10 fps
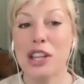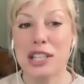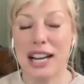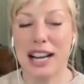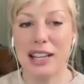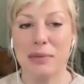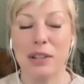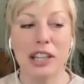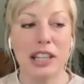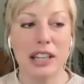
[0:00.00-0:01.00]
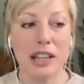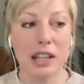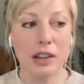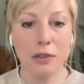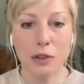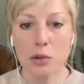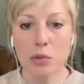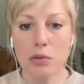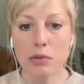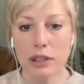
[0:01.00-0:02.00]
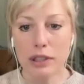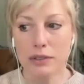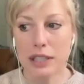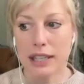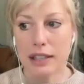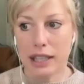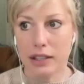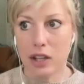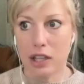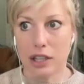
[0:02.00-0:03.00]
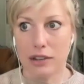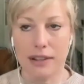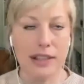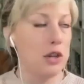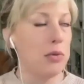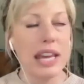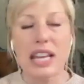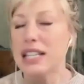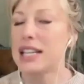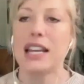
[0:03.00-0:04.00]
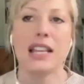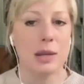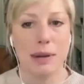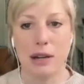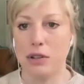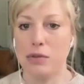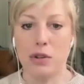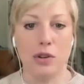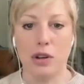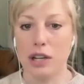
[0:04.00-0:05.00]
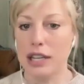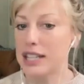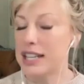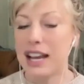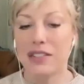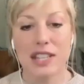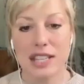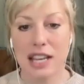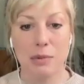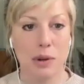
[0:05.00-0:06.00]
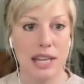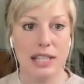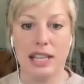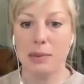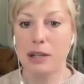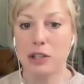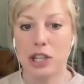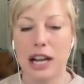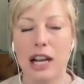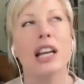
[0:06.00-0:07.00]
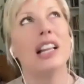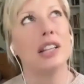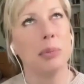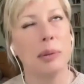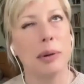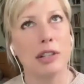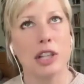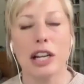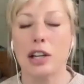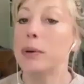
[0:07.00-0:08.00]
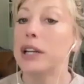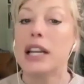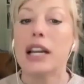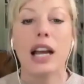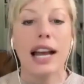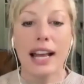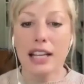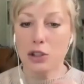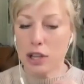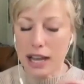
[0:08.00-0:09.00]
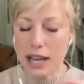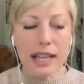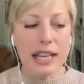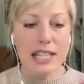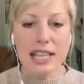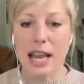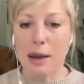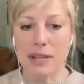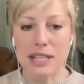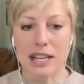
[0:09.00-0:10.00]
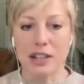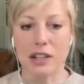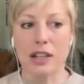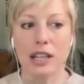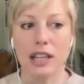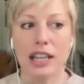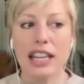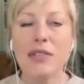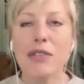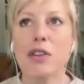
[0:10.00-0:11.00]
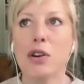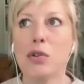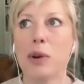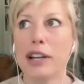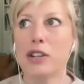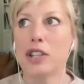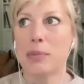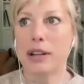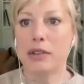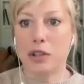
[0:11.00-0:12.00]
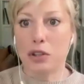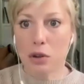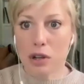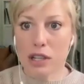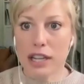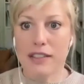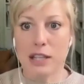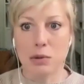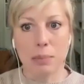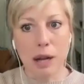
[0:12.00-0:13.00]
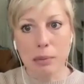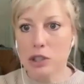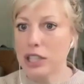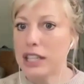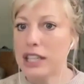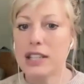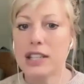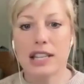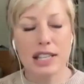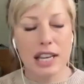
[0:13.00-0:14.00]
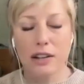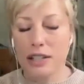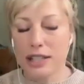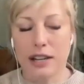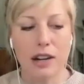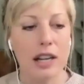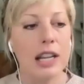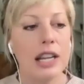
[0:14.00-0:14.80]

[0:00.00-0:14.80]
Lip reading: the time, if you lived in LA long enough, and you can't say this about New York, it's not the same. You can't say it about Chicago, a little bit about Chicago, but LA is the epicenter. Even though writers come out of New York, and that's where publishing is, et cetera,